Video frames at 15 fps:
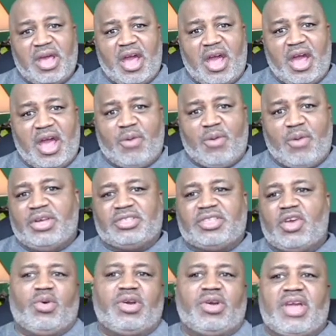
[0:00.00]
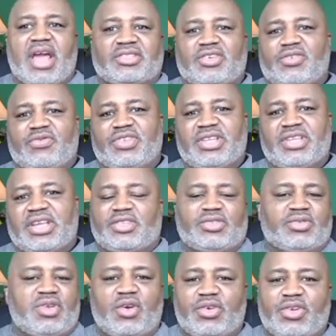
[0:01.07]
I would not say, well, God don't indicate you.
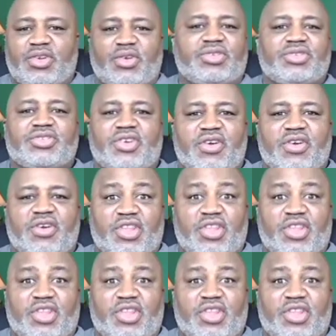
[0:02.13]
No, you don't deserve it.